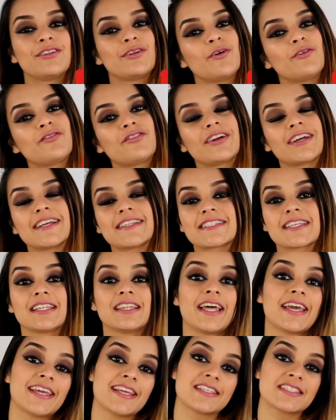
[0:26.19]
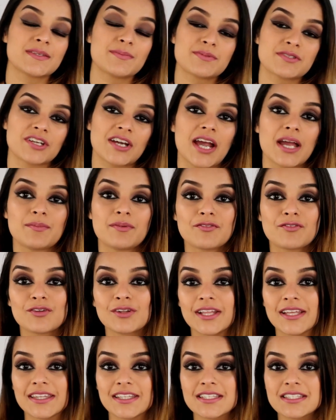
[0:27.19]
Don't forget to like and subscribe if you
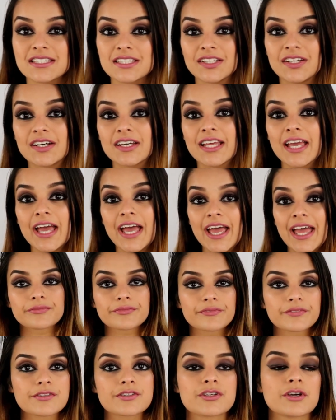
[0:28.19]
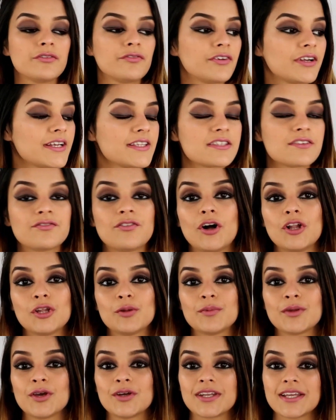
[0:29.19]
like this look. Don't forget to
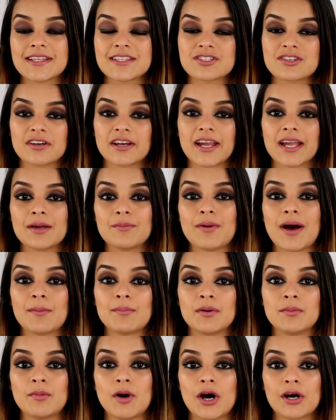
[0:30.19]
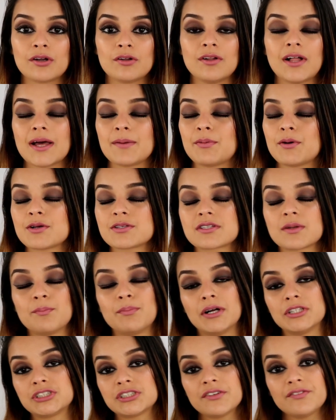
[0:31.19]
follow me on Instagram. I'm a model. I post a
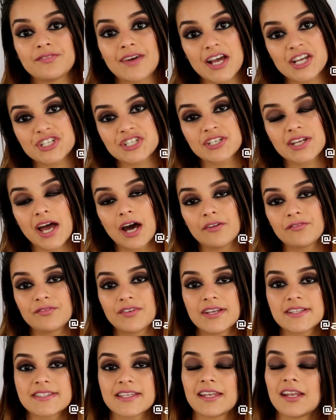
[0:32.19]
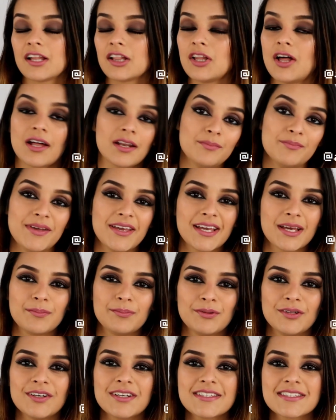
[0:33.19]
bunch of fashion outfits and a lot of
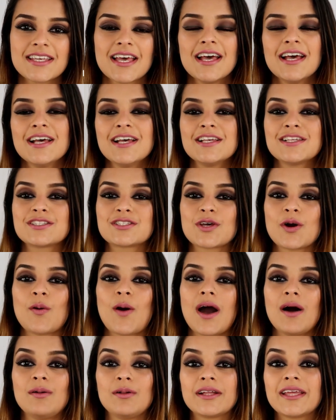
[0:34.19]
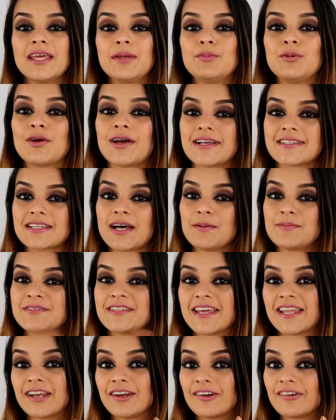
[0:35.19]
makeup looks, so I will keep you guys
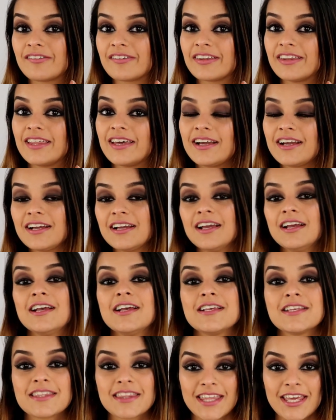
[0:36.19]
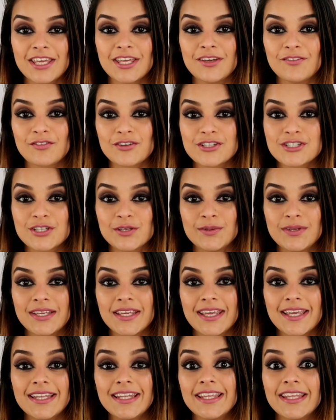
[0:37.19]
updated over there. Thank you for
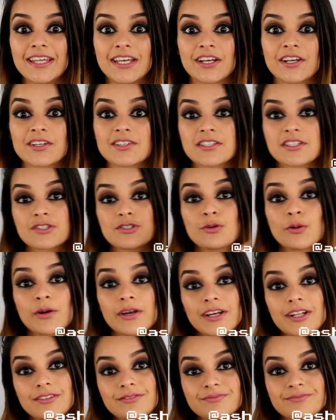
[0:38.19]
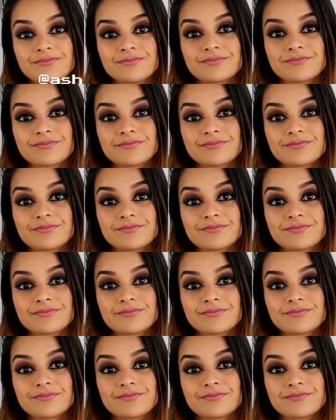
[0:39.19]
tuning in. Here's the tutorial.